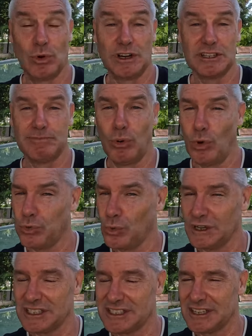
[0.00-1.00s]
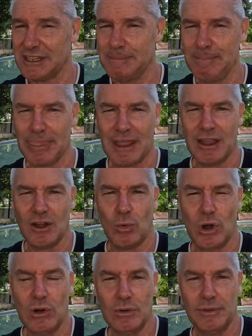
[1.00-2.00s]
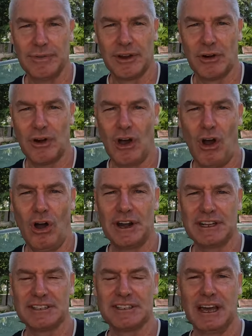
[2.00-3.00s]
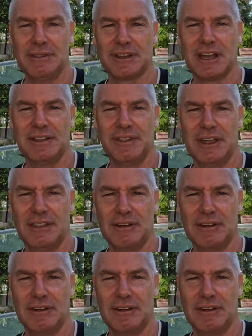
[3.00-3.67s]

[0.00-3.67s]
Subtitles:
Whereas Borthwick's team, well, they're on a hiding to nothing, aren't they?